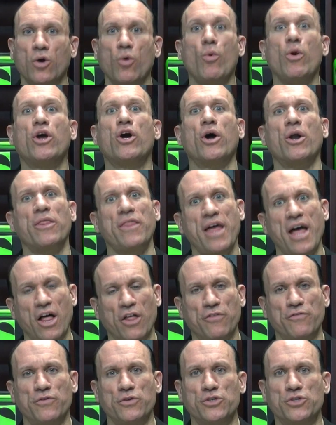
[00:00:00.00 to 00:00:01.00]
We go to the
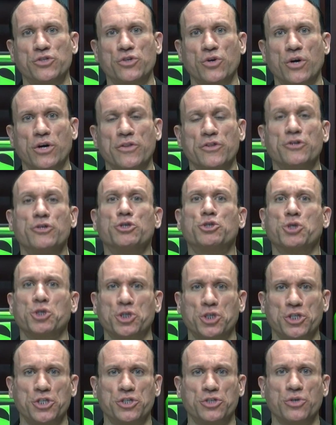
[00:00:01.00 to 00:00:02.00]
health food store, the
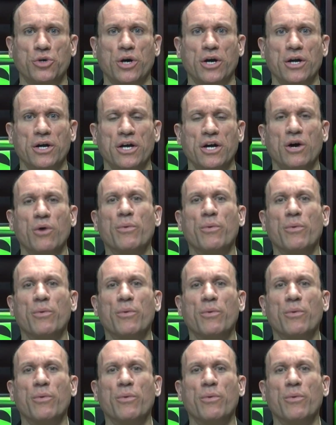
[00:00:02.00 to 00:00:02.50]
nutrition store,